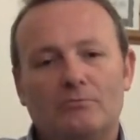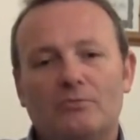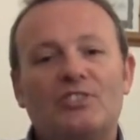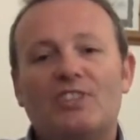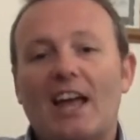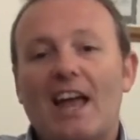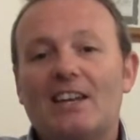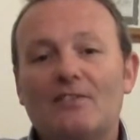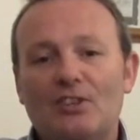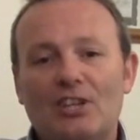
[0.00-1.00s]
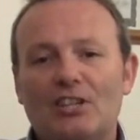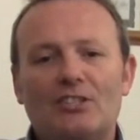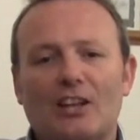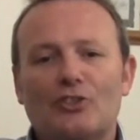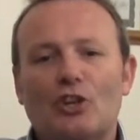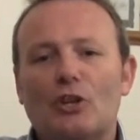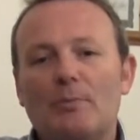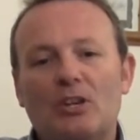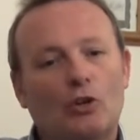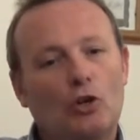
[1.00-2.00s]
say any of the details, so it can
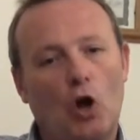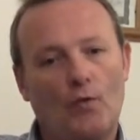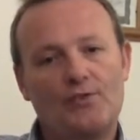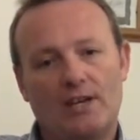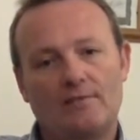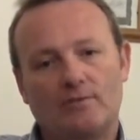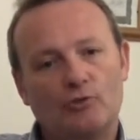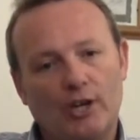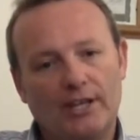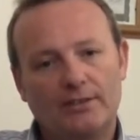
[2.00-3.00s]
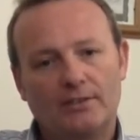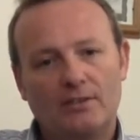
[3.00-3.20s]
be done content free.